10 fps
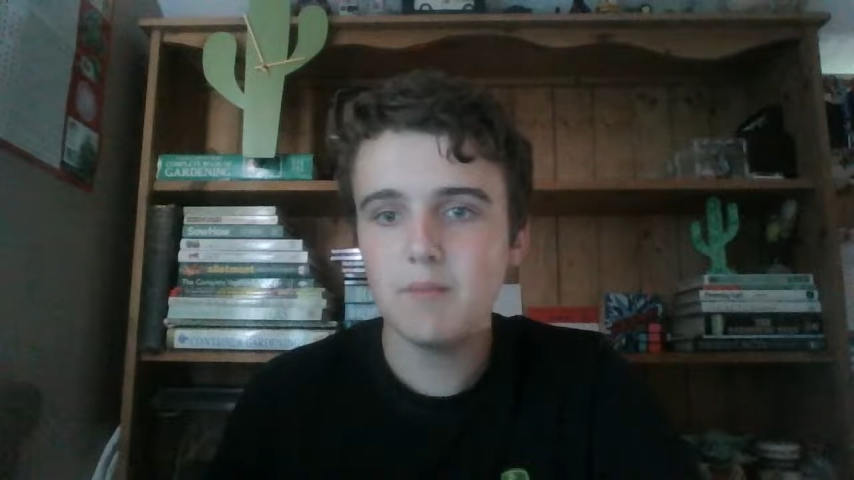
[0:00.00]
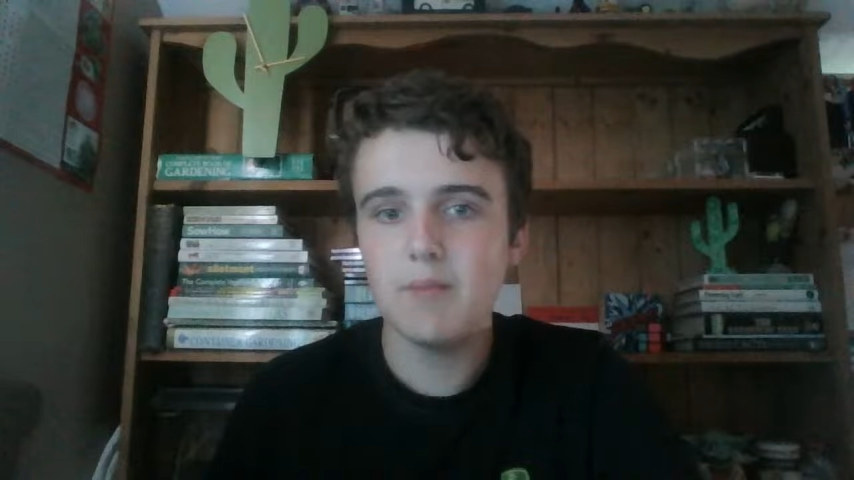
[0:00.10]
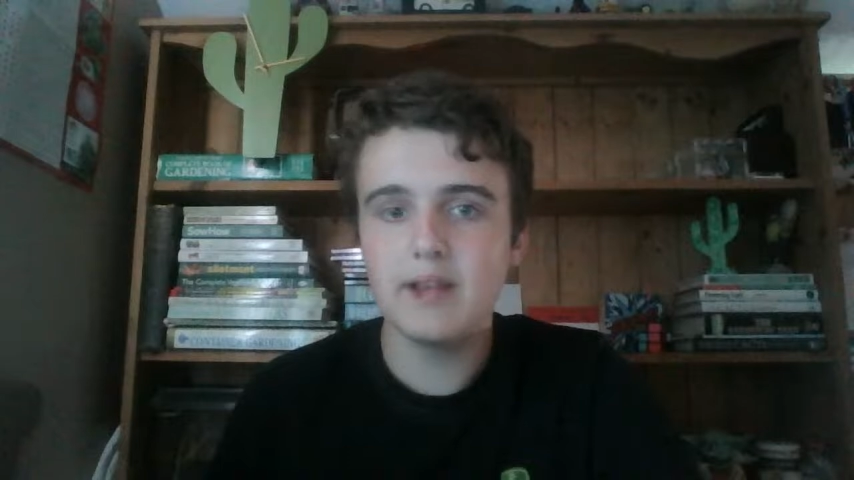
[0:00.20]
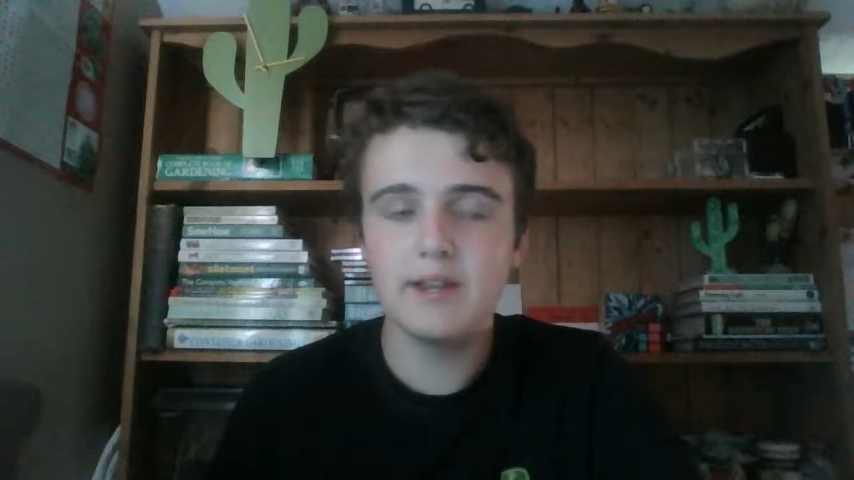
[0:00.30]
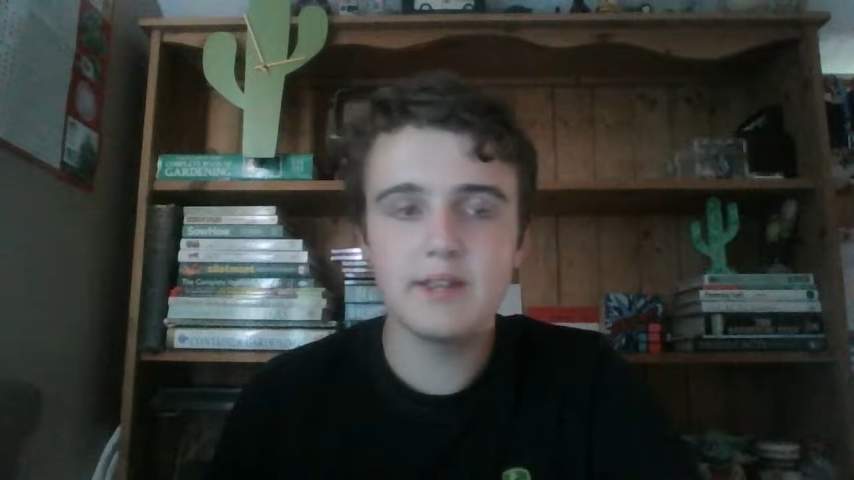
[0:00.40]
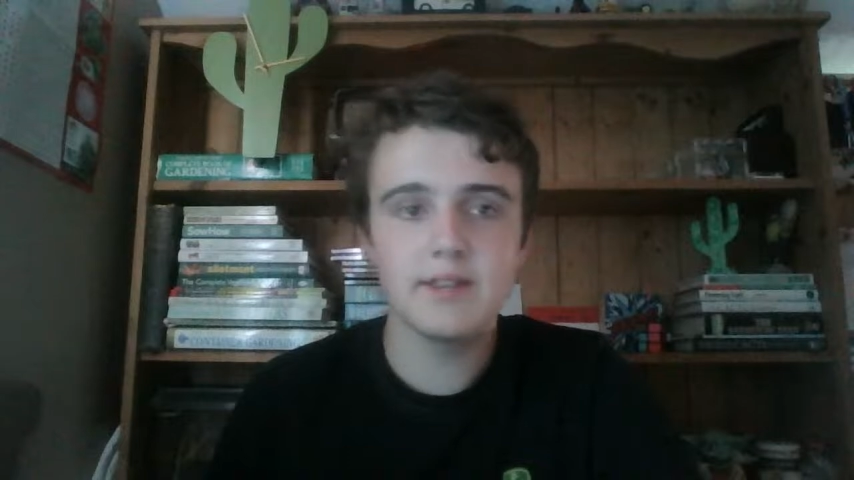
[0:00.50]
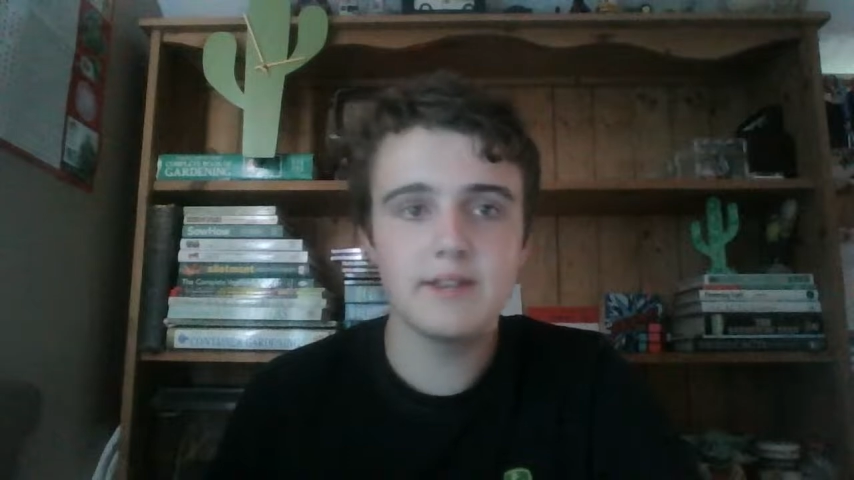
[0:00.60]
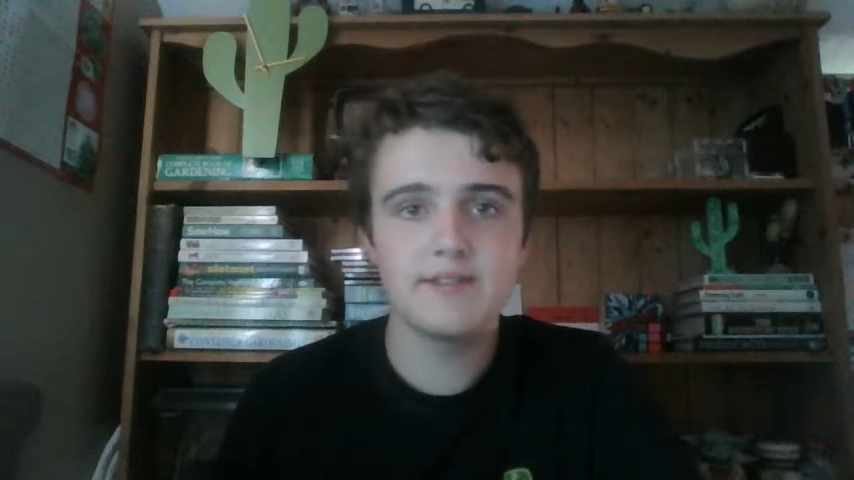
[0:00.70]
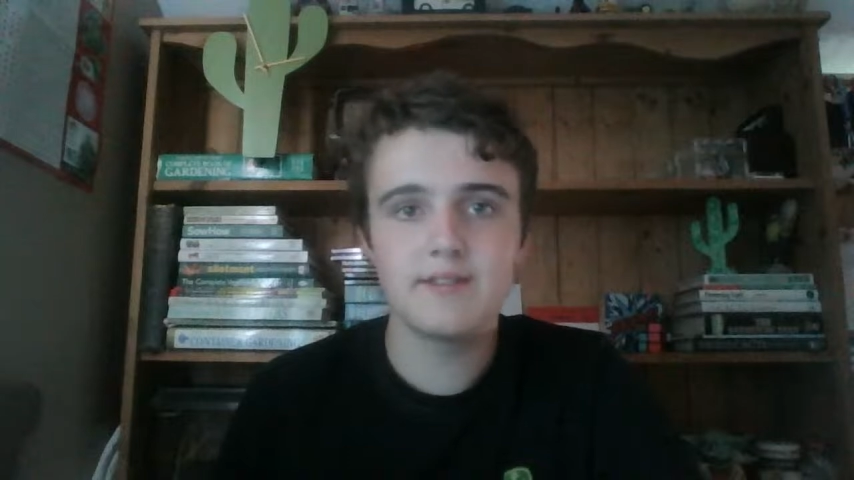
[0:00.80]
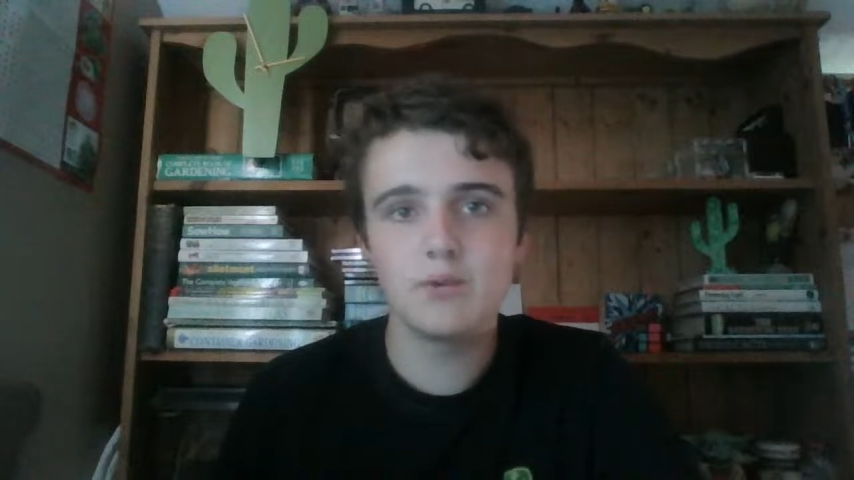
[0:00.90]
Mainly
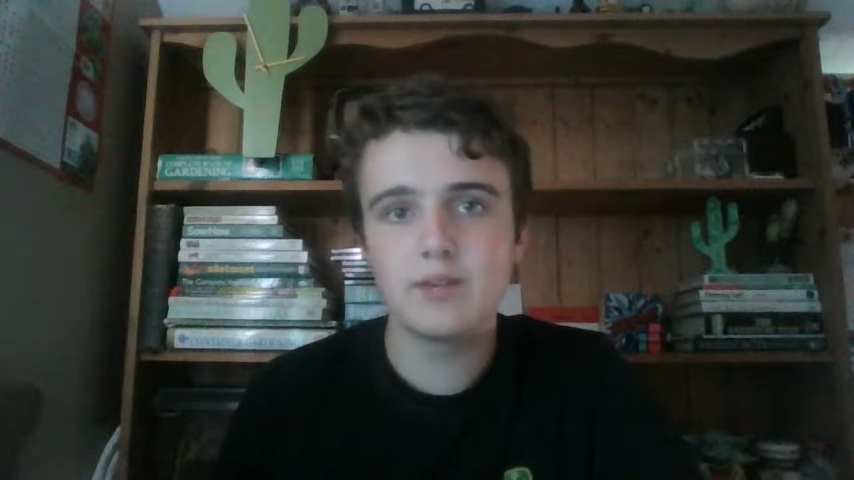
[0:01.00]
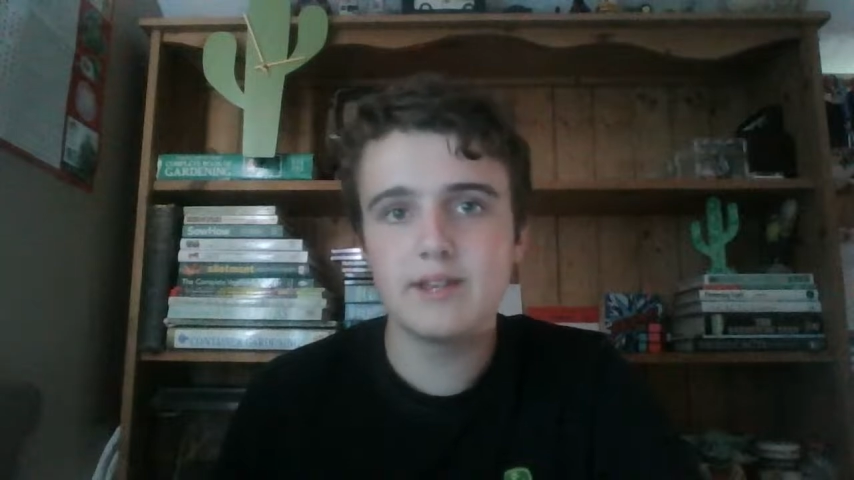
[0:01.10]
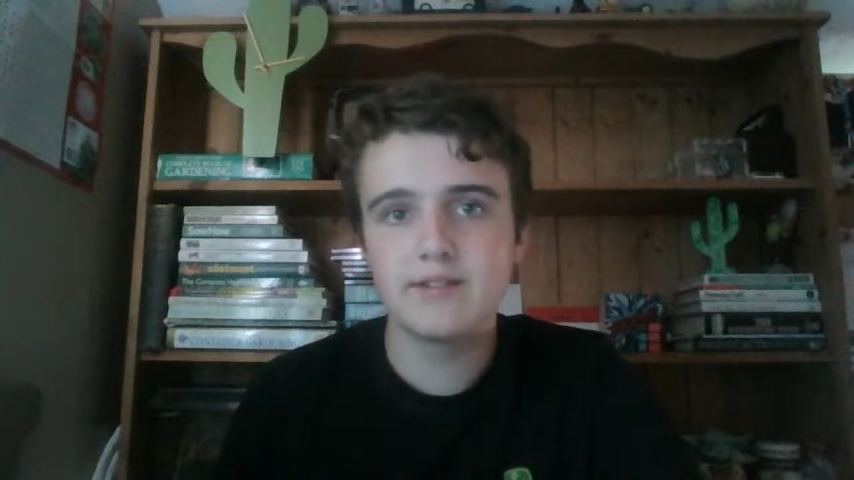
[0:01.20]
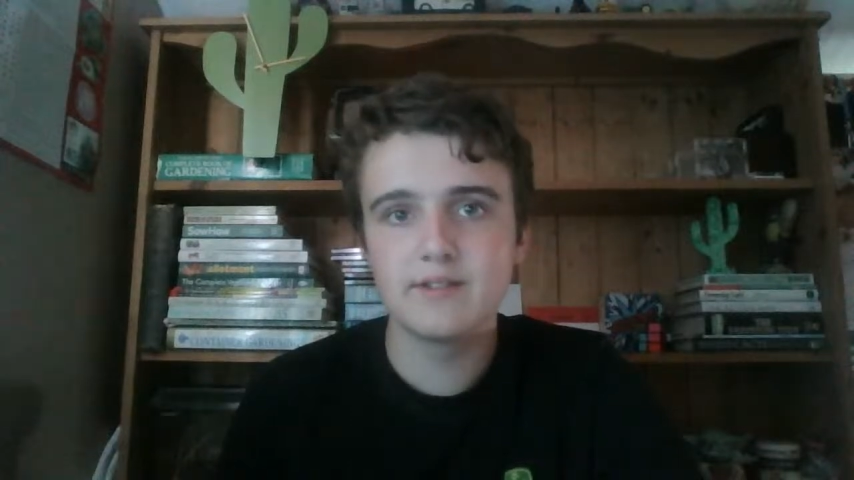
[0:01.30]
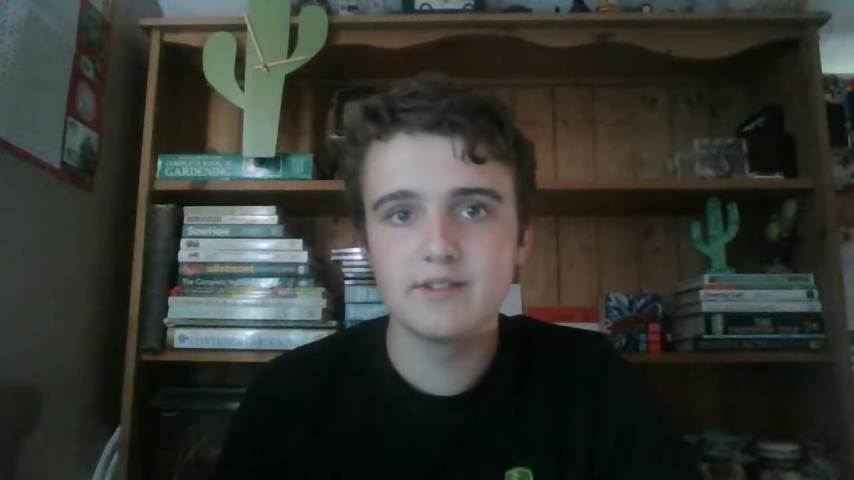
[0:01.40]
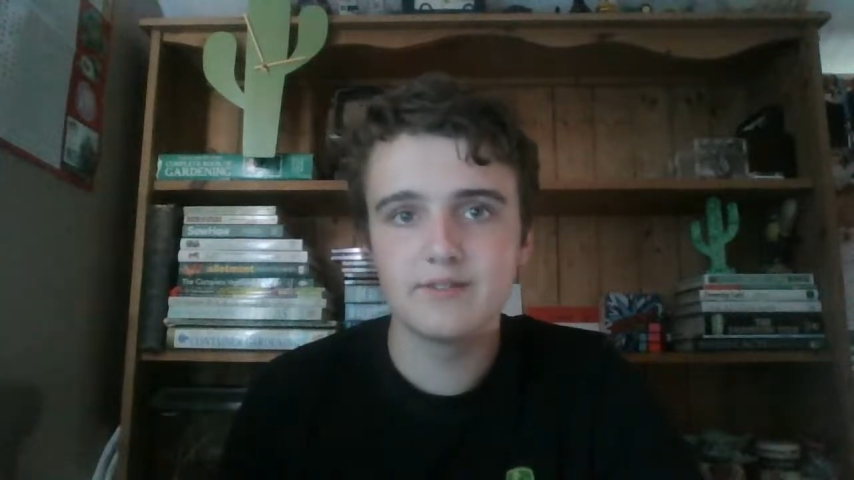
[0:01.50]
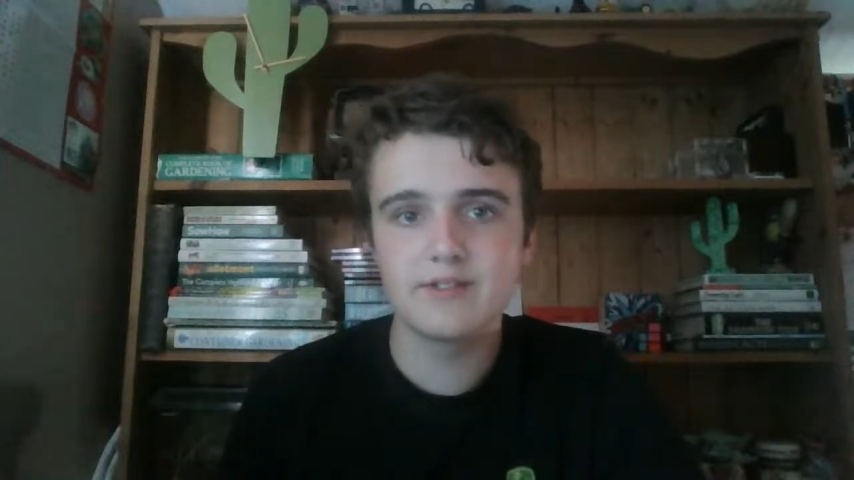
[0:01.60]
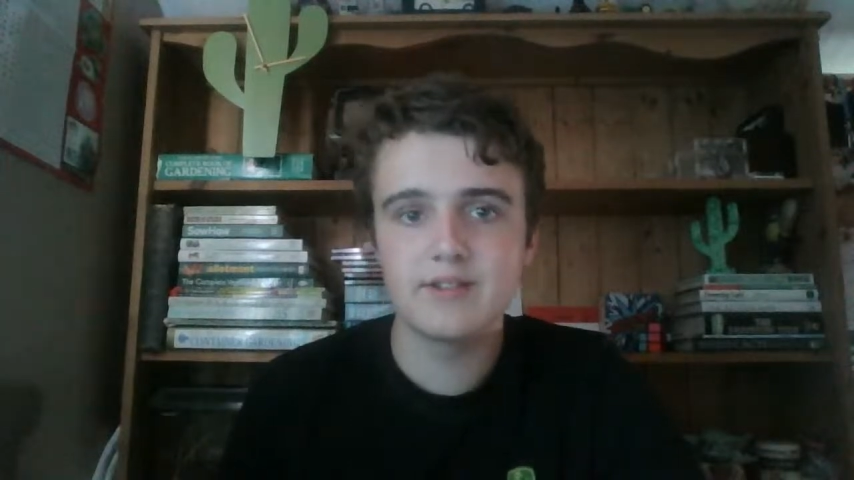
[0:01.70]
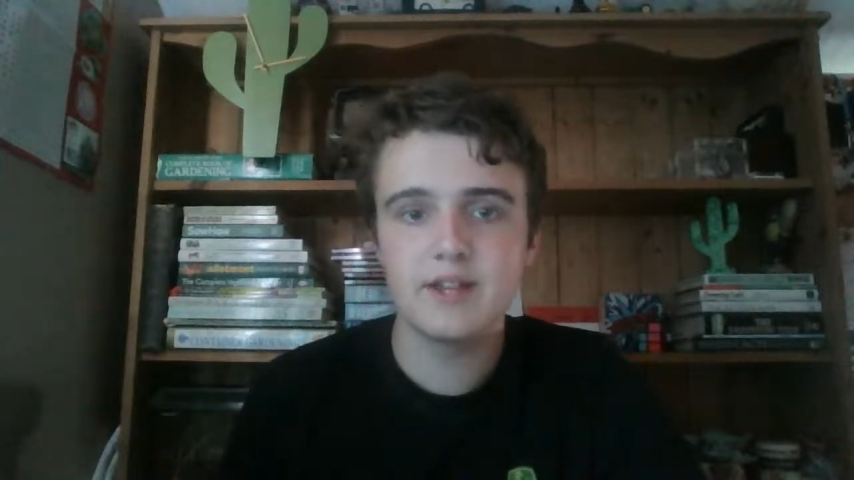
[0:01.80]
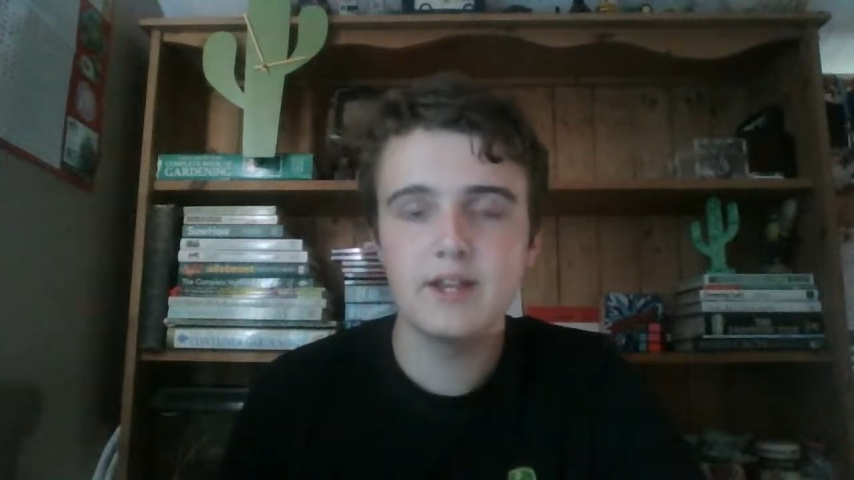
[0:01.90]
the silkies, because
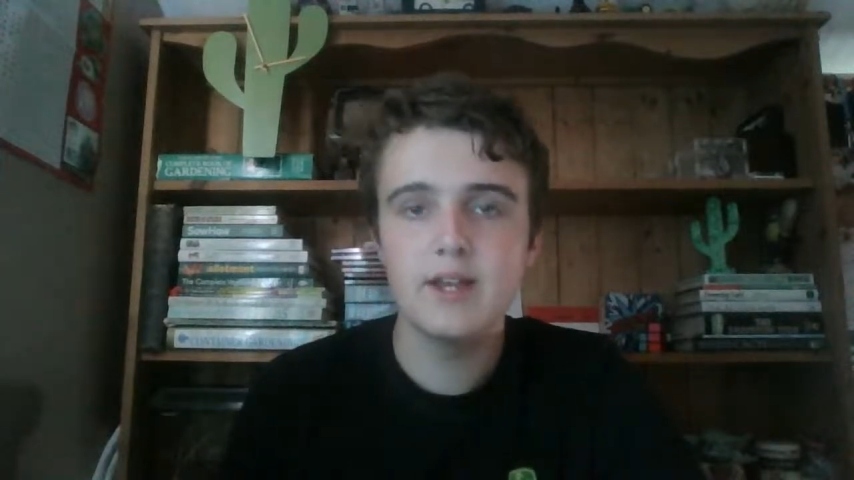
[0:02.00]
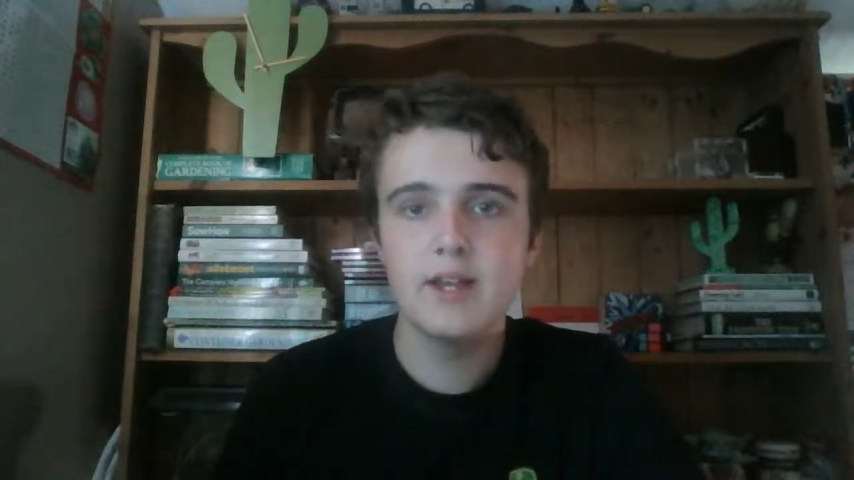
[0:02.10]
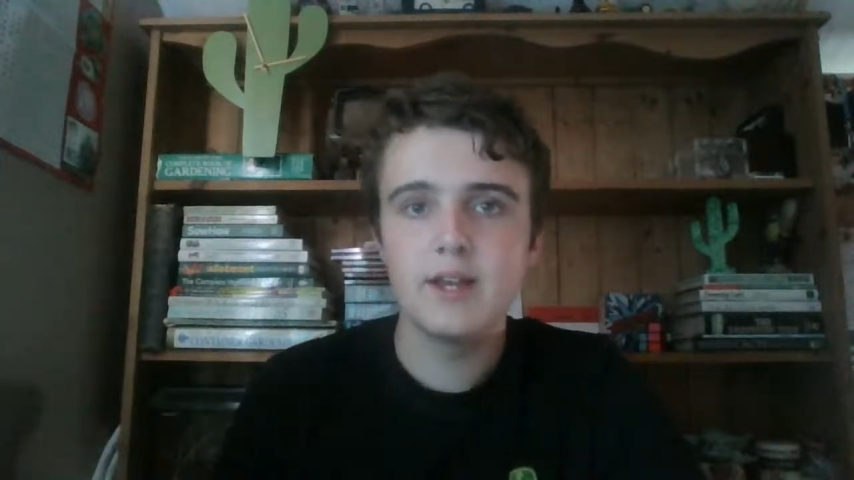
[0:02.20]
obviously